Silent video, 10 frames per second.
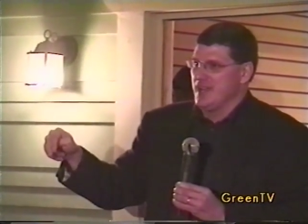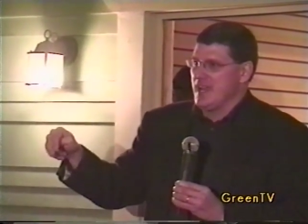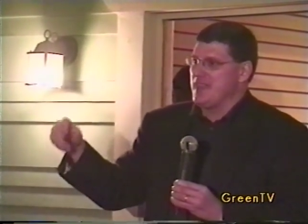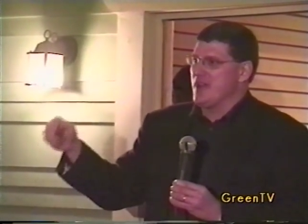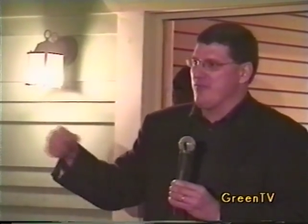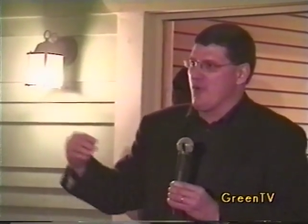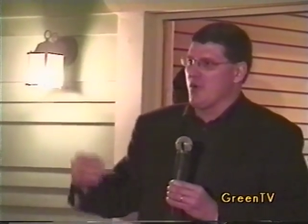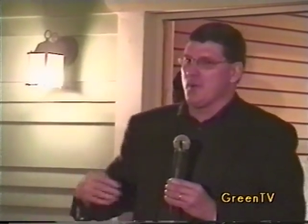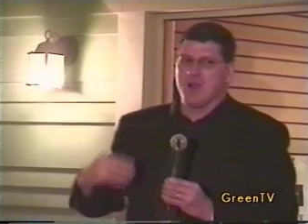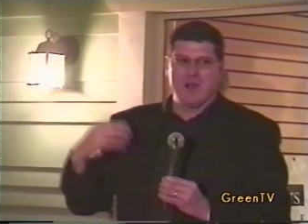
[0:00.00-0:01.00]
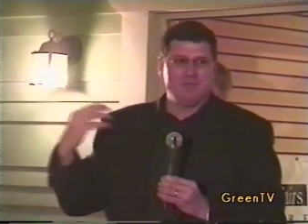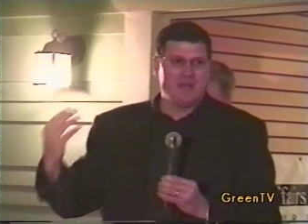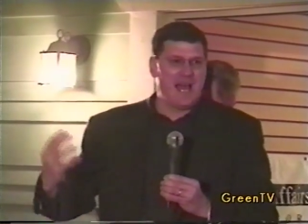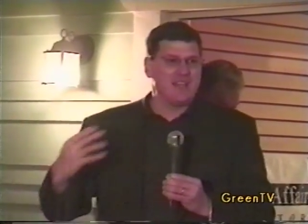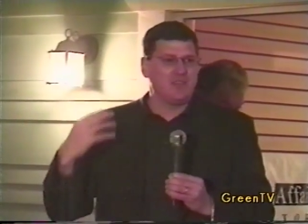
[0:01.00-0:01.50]
and therefore we are
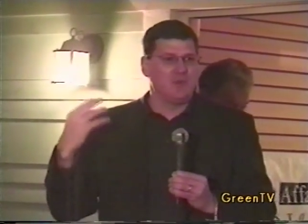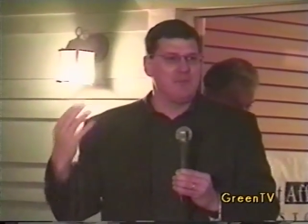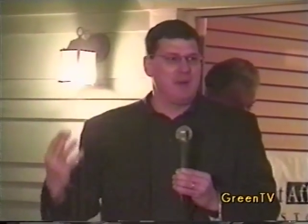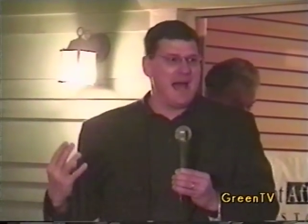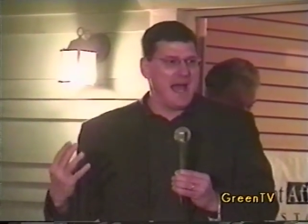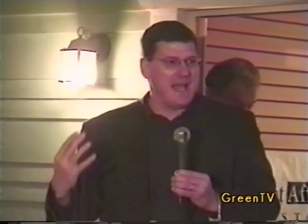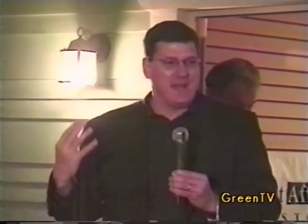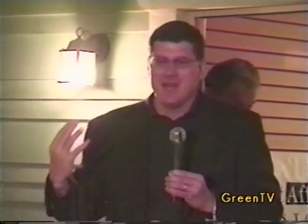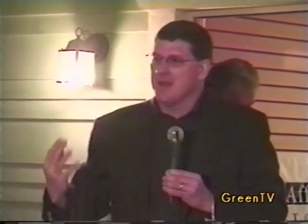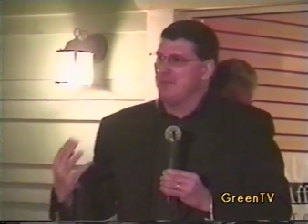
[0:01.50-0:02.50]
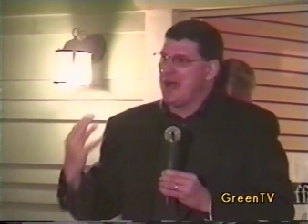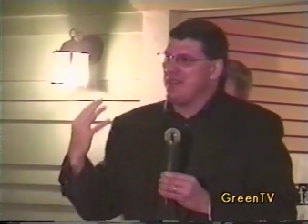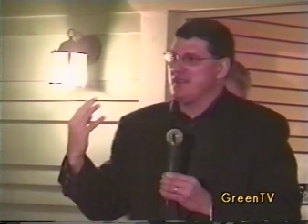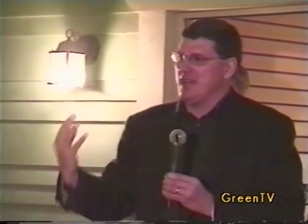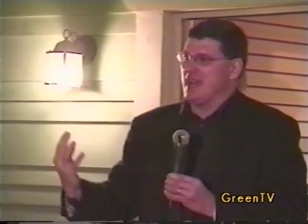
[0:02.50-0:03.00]
obliged to abide by
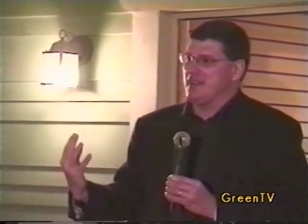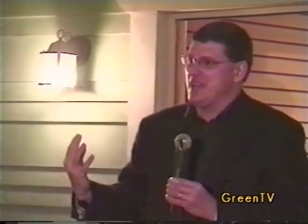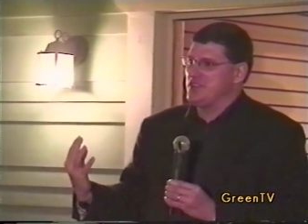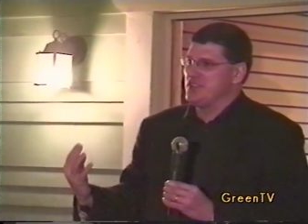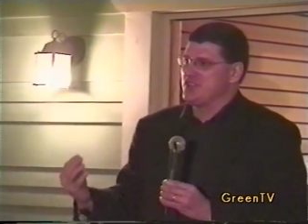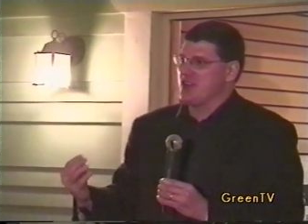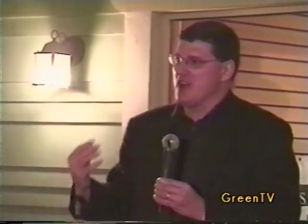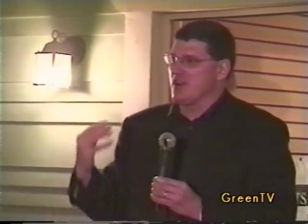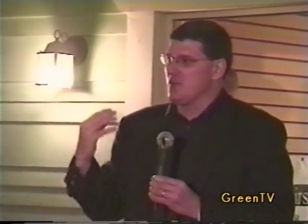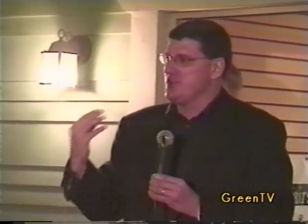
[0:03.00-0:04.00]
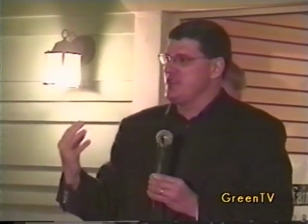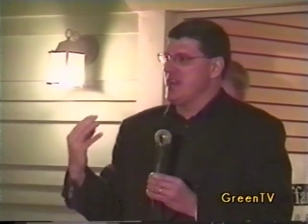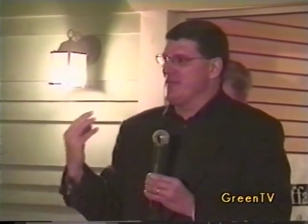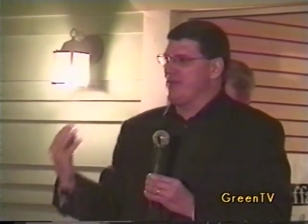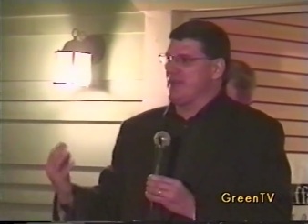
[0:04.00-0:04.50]
the United Nations Charter. And we should
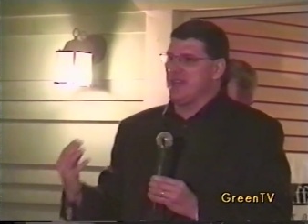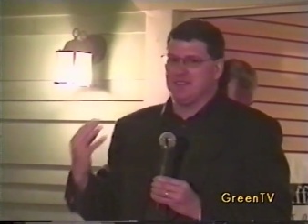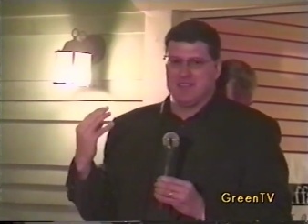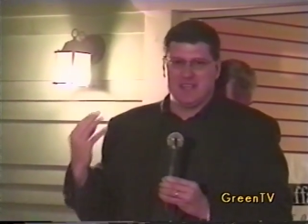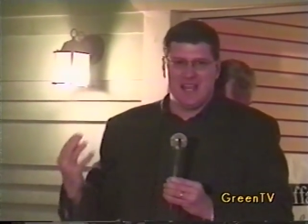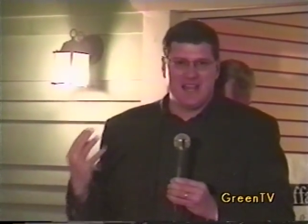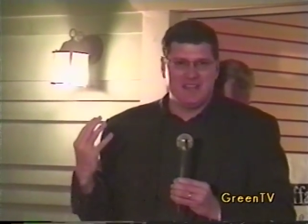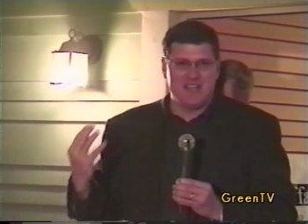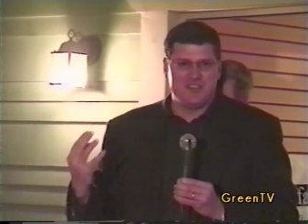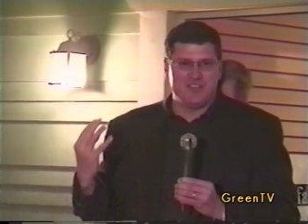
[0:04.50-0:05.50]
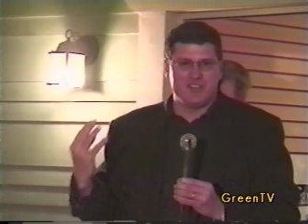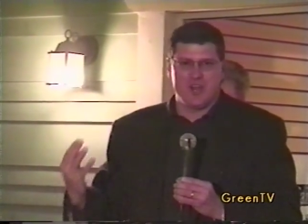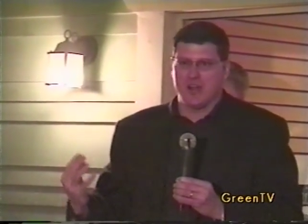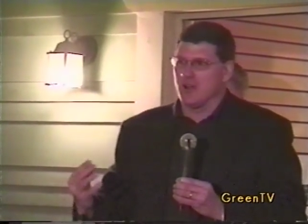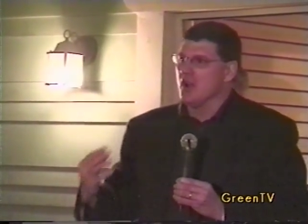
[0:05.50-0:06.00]
never forget that the United Nations
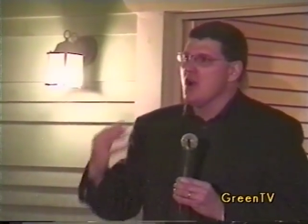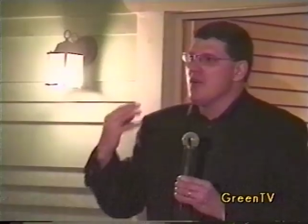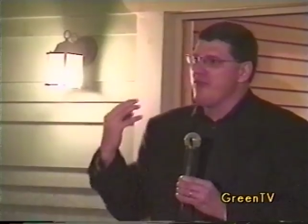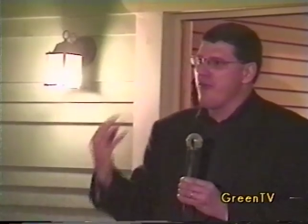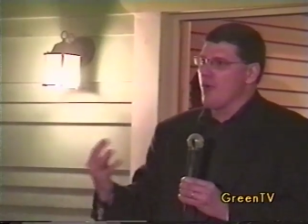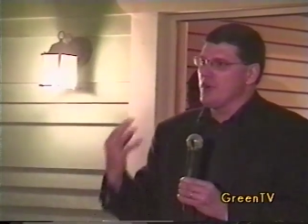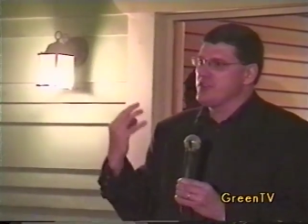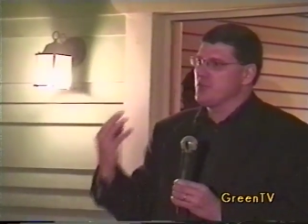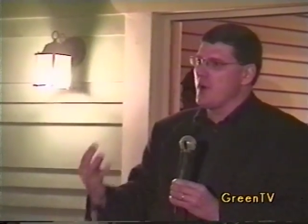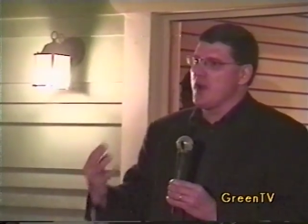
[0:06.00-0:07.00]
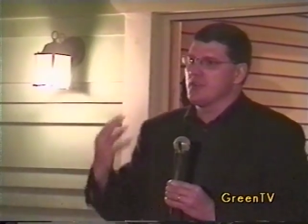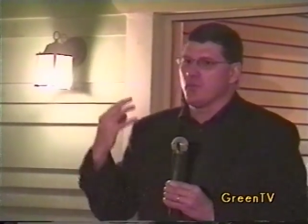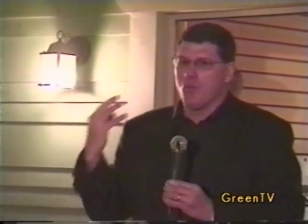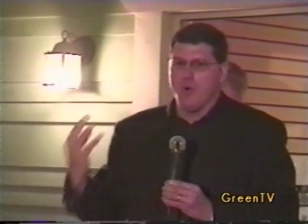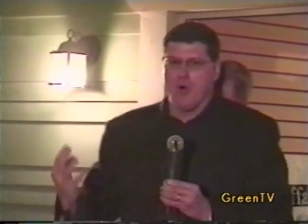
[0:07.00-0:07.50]
Charter forswears
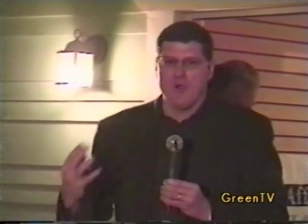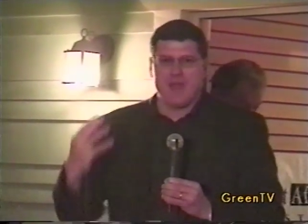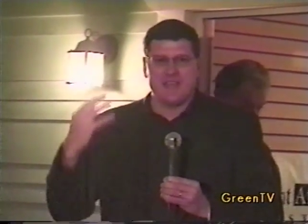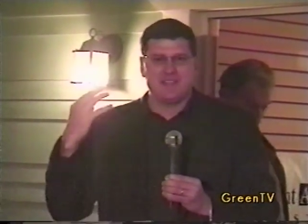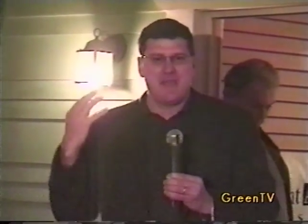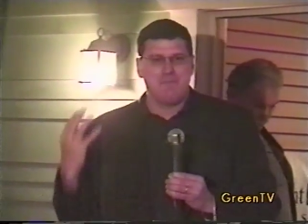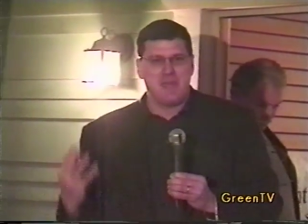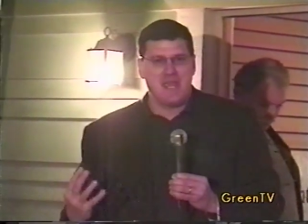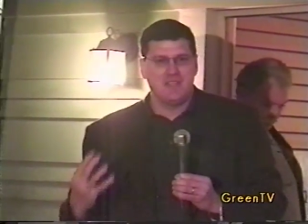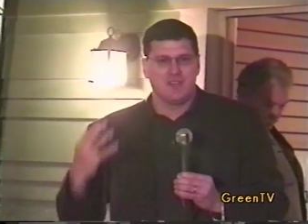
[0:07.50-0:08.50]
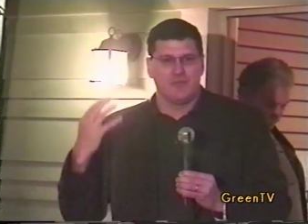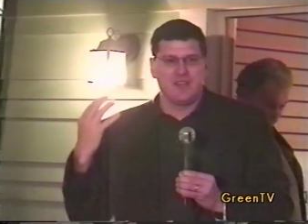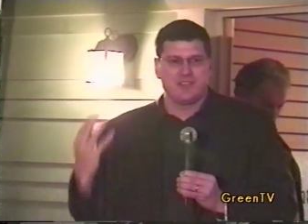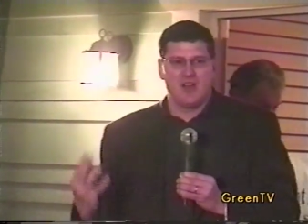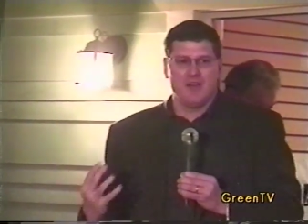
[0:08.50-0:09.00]
war as a means of
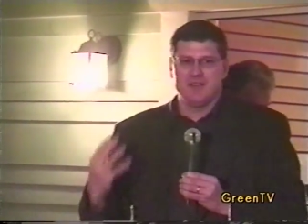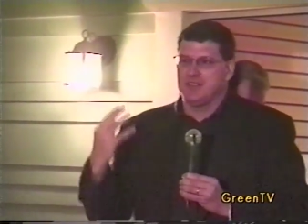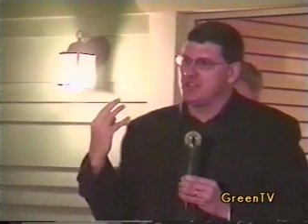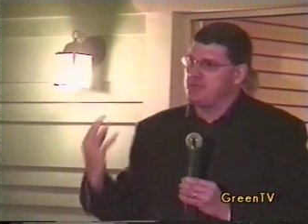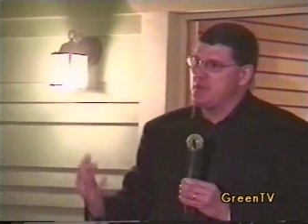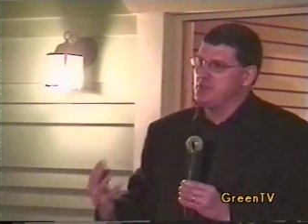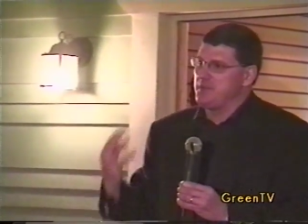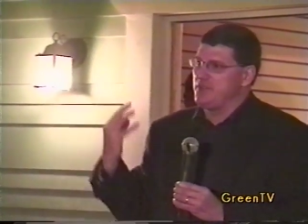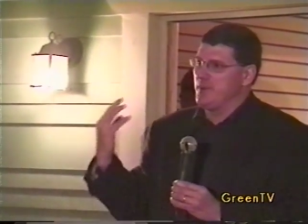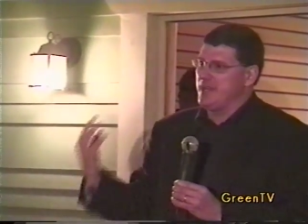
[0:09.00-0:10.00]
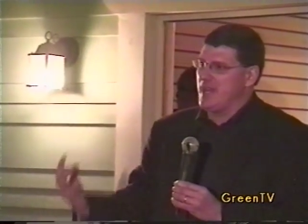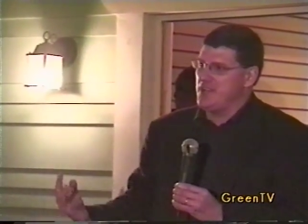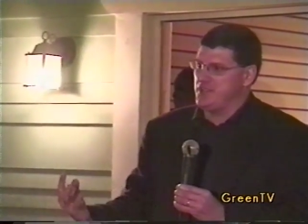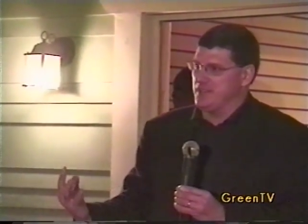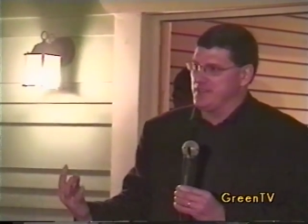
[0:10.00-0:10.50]
resolving disputes between
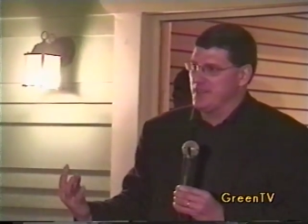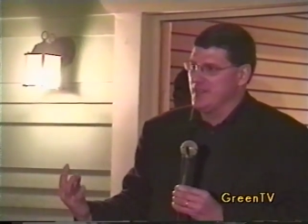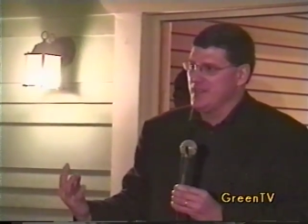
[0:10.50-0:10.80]
nations.